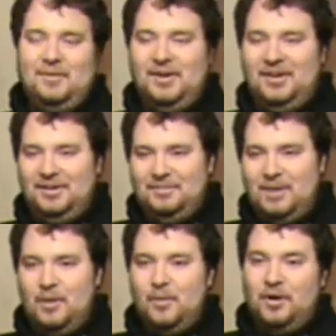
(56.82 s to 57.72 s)
Well,
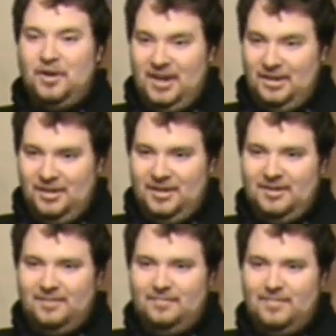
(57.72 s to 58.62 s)
my work ethic,
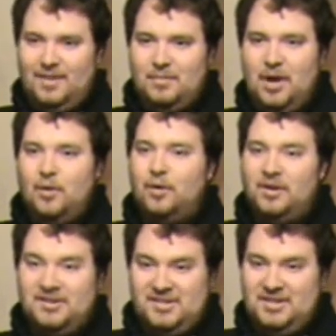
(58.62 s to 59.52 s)
my
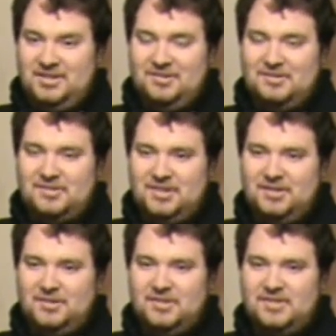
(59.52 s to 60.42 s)
organizational
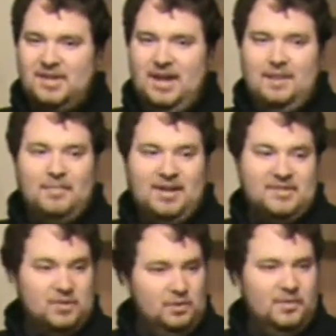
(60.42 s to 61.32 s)
skills, my
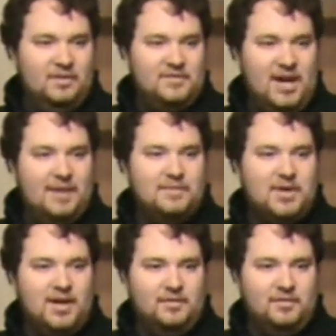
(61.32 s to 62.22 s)
assortment of
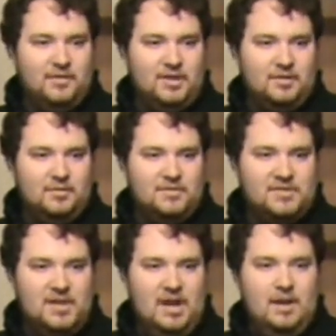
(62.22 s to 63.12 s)
time-traveling
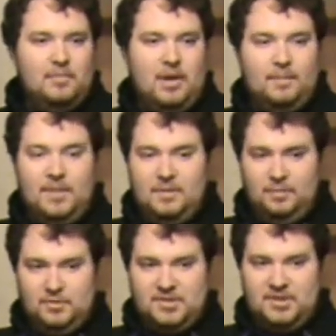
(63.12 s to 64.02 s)
vehicles, my people